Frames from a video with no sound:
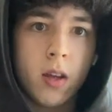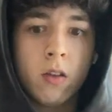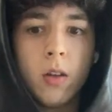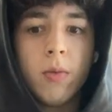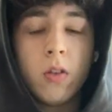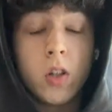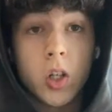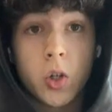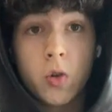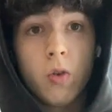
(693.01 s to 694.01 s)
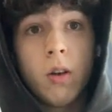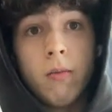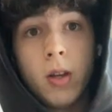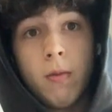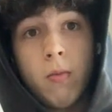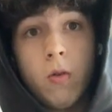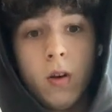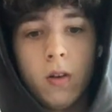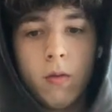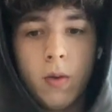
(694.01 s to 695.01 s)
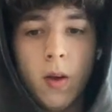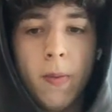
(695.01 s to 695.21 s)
Sleep is extremely important to me